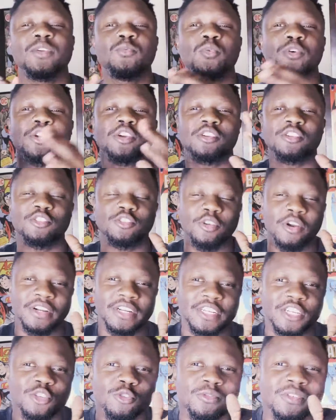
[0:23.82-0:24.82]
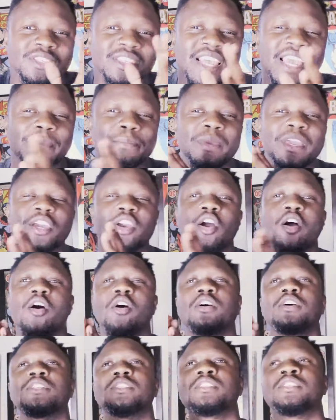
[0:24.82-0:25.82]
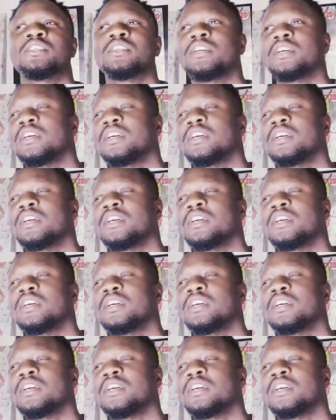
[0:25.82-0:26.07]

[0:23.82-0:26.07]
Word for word: we're gonna start a new segment called